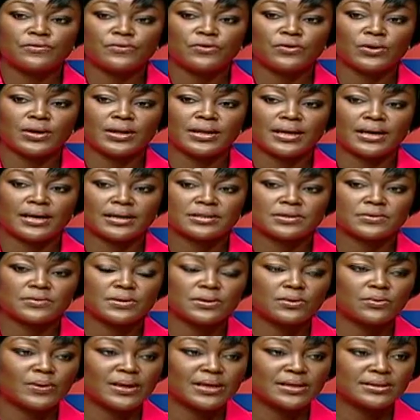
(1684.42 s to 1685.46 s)
for last
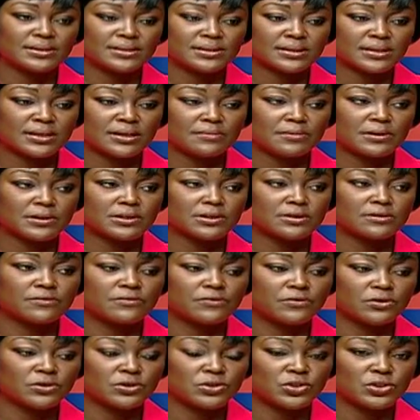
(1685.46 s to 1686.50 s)
week, Wednesday, but
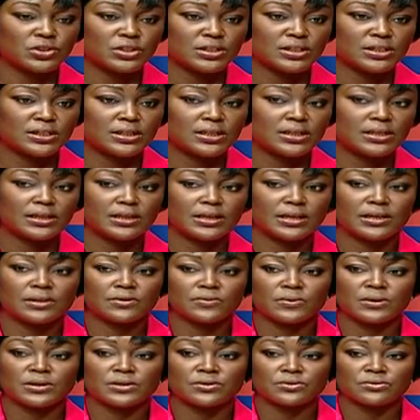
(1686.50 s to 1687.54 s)
unfortunately it
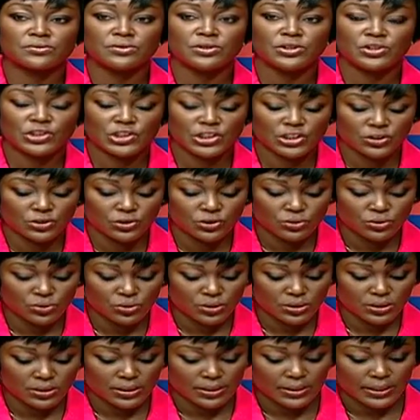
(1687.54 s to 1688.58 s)
was
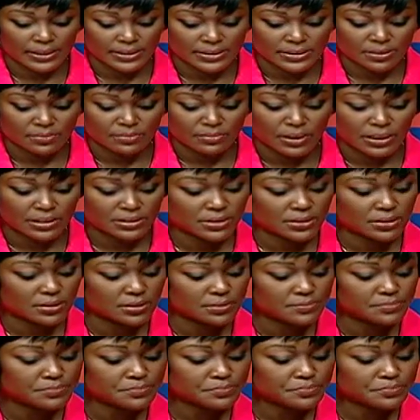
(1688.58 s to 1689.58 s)
rescheduled as a matter